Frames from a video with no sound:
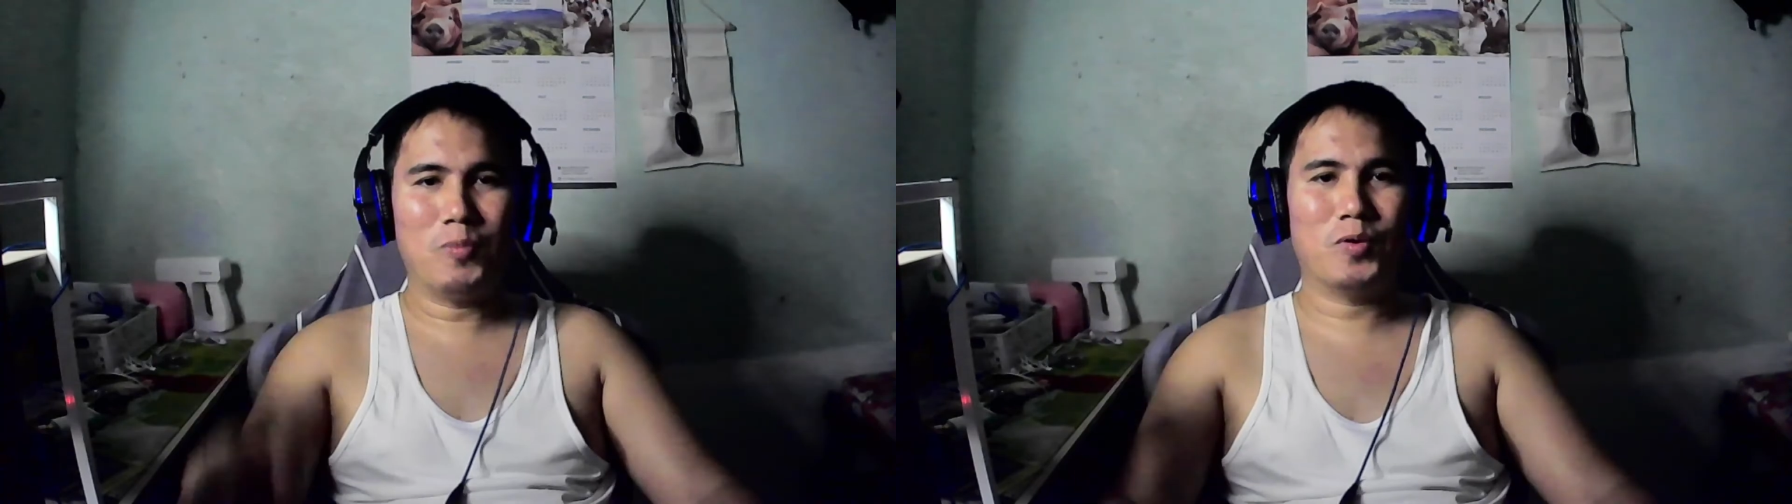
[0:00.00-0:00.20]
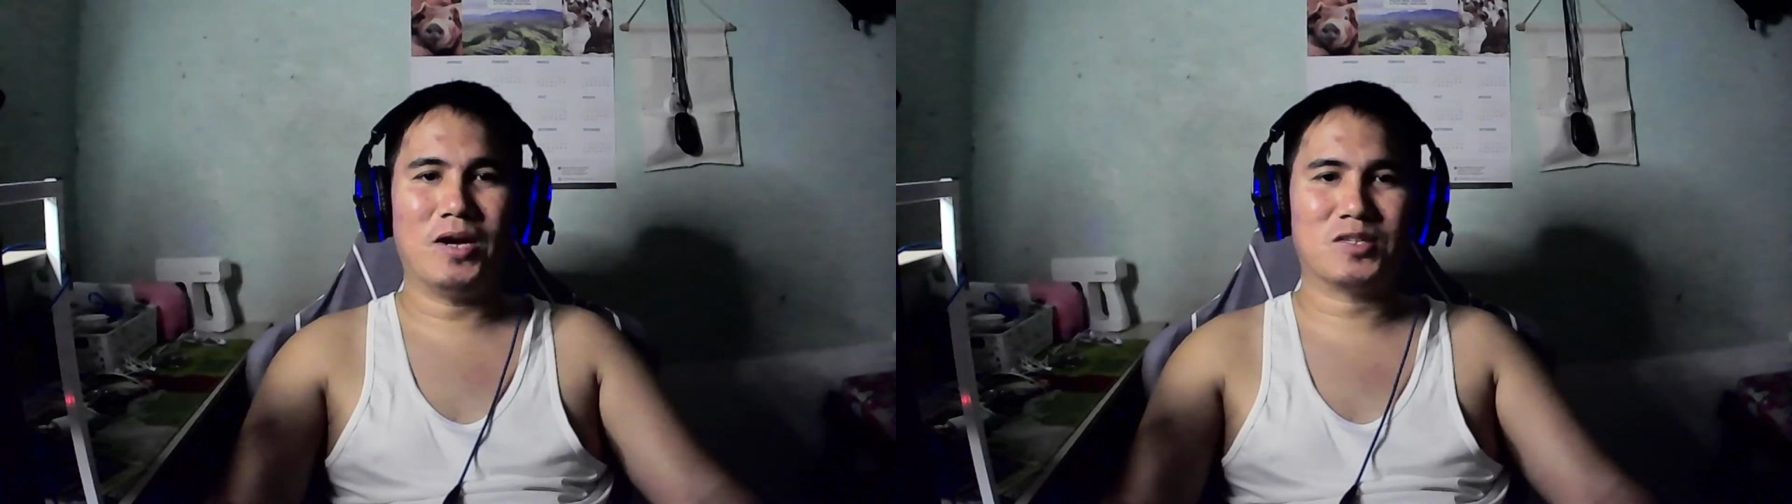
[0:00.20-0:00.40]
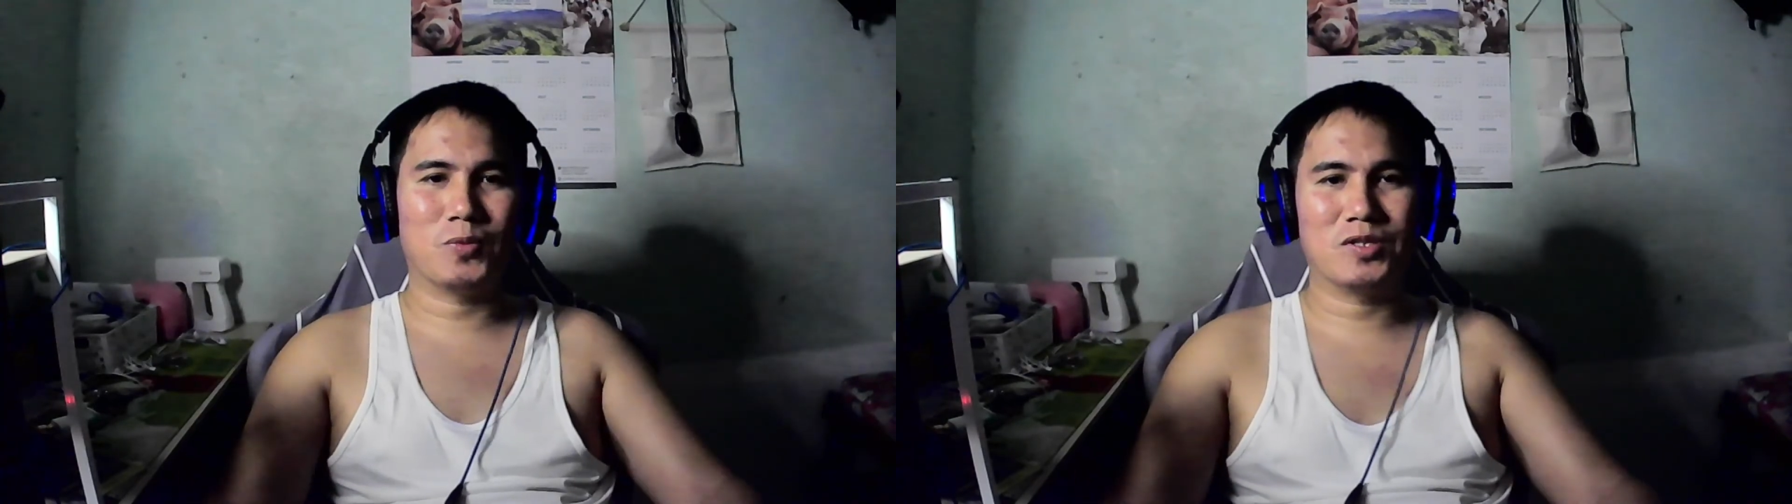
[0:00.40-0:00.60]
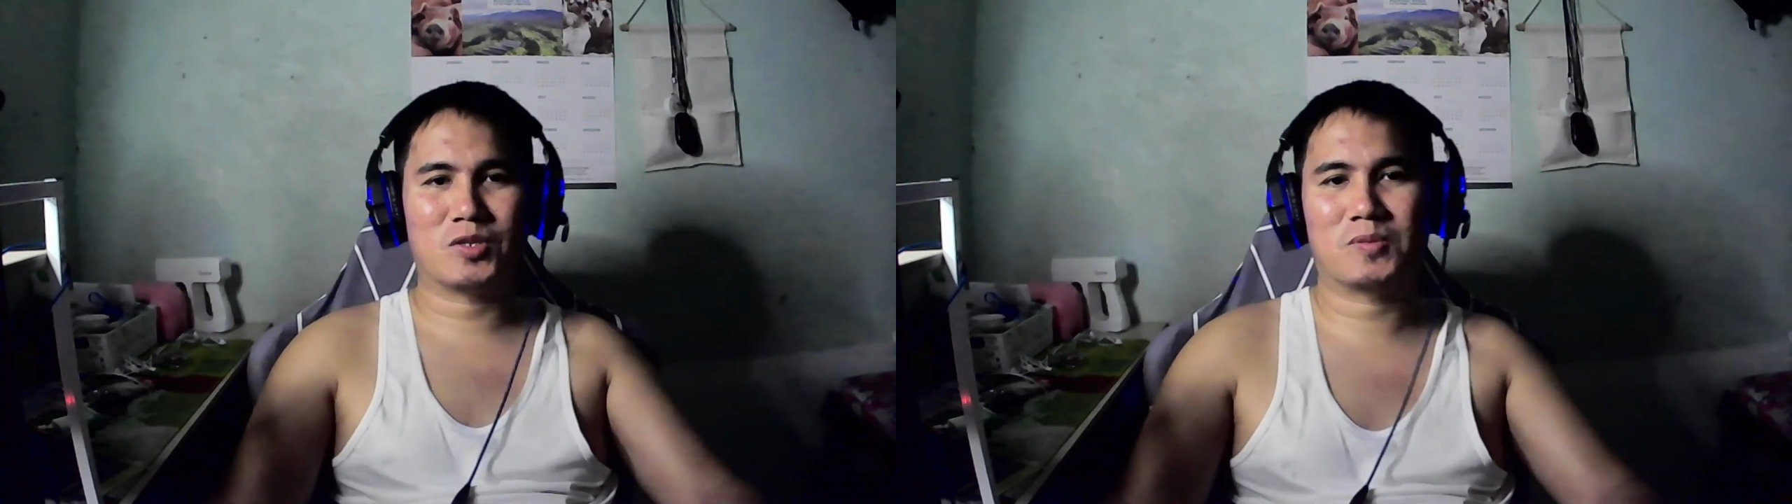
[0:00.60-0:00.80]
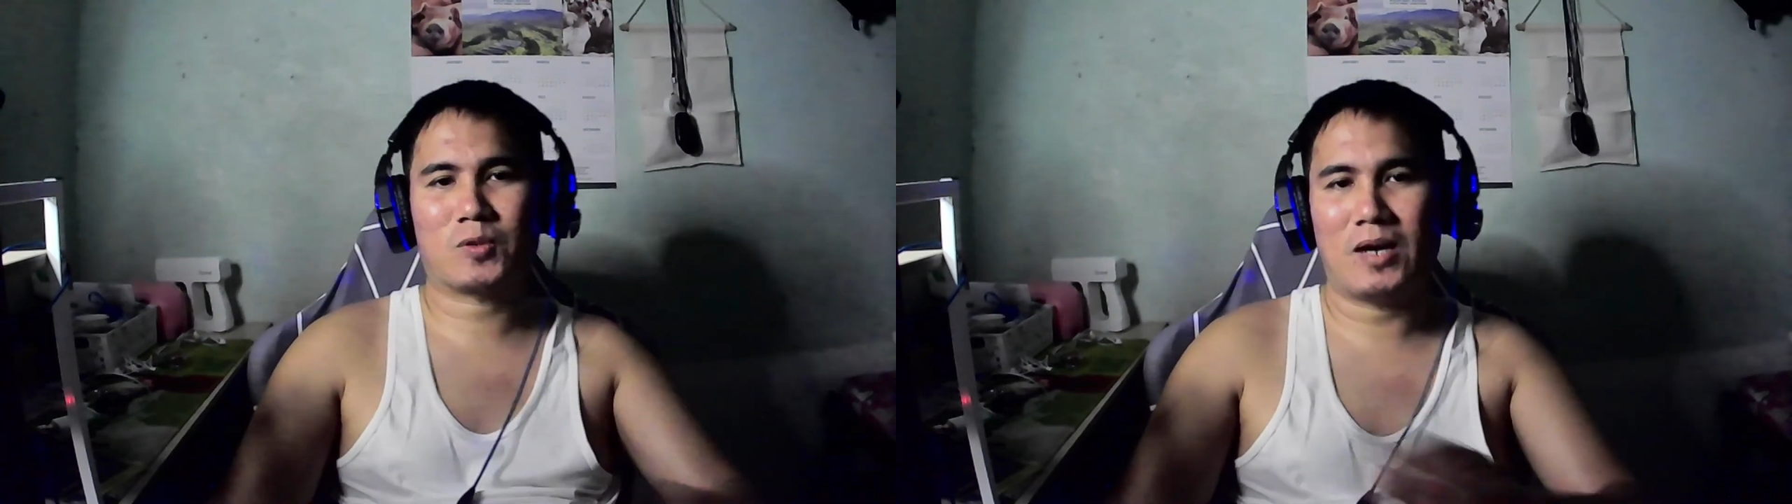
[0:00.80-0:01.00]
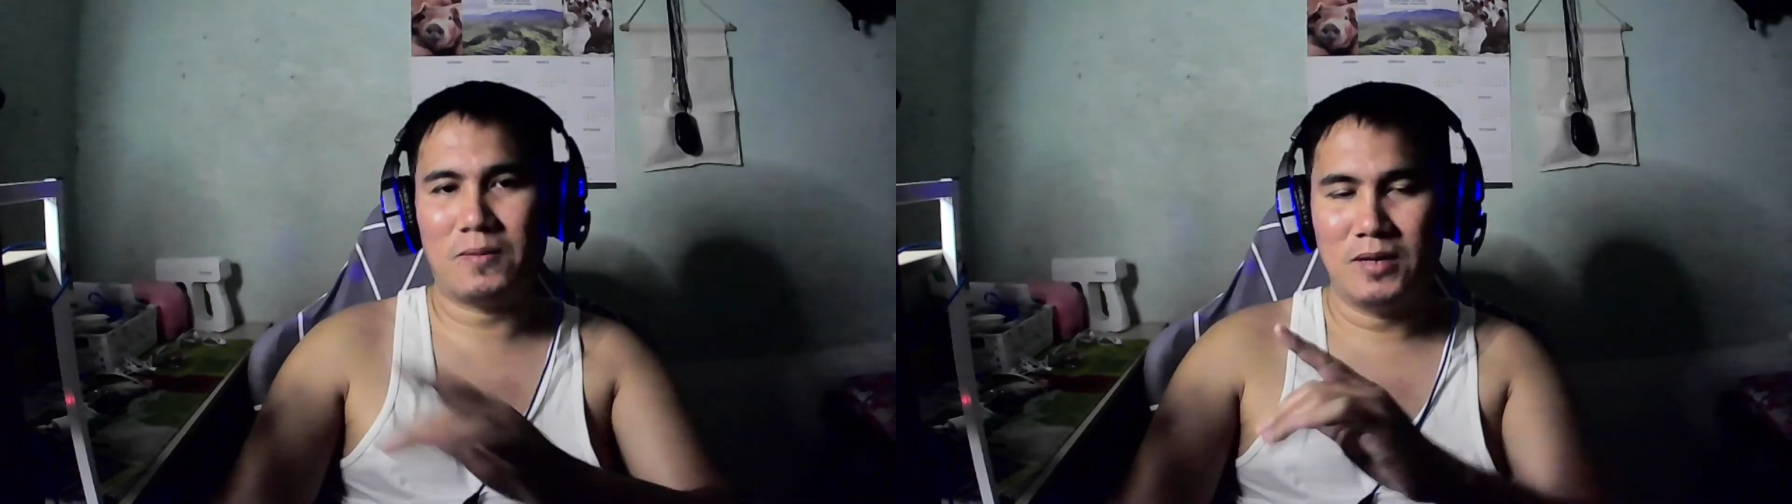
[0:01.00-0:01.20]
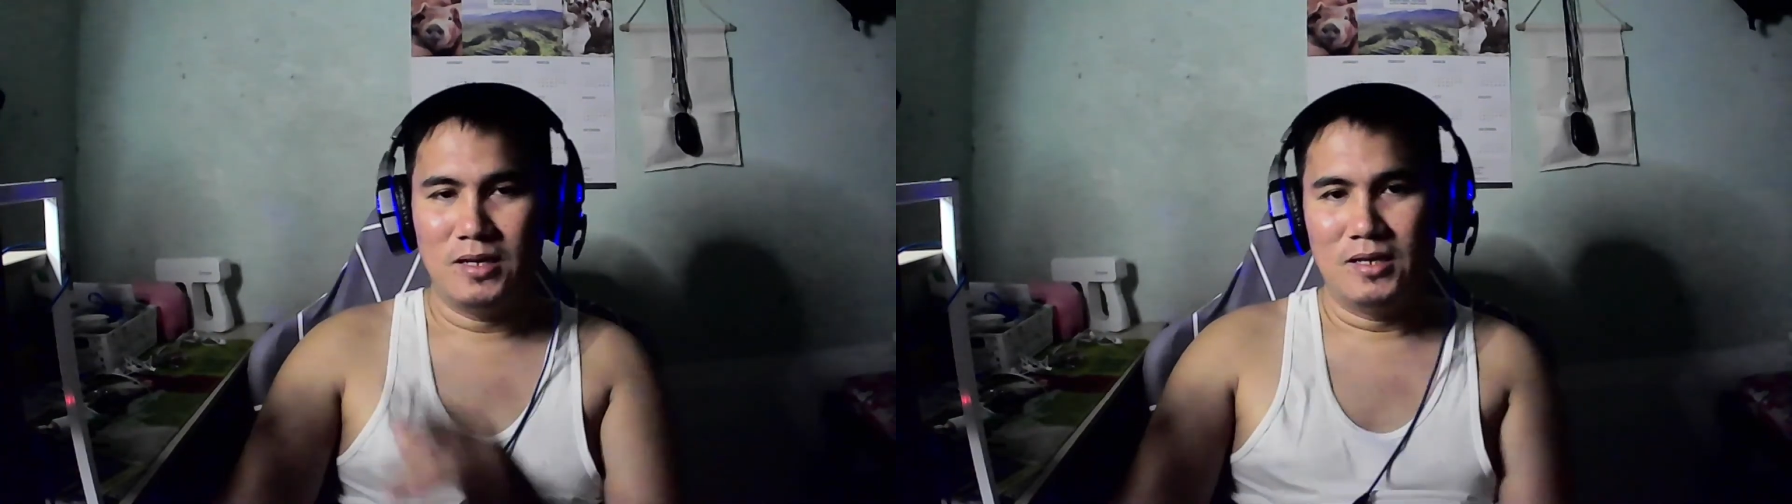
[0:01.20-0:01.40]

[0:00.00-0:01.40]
you guys would subscribe